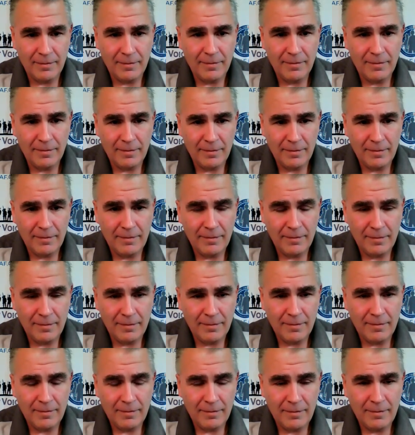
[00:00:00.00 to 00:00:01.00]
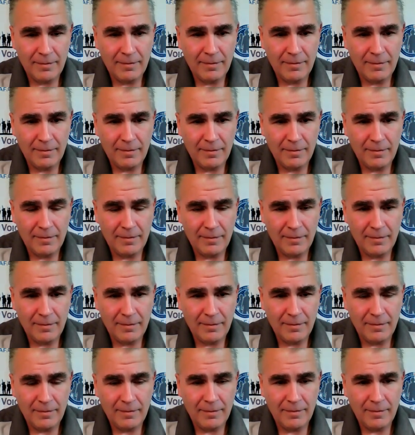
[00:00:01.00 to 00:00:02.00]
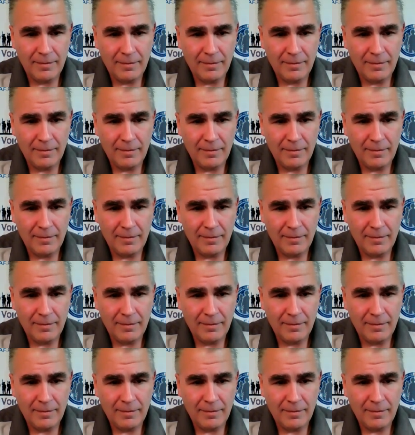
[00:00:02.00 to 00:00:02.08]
The person shown says nothing.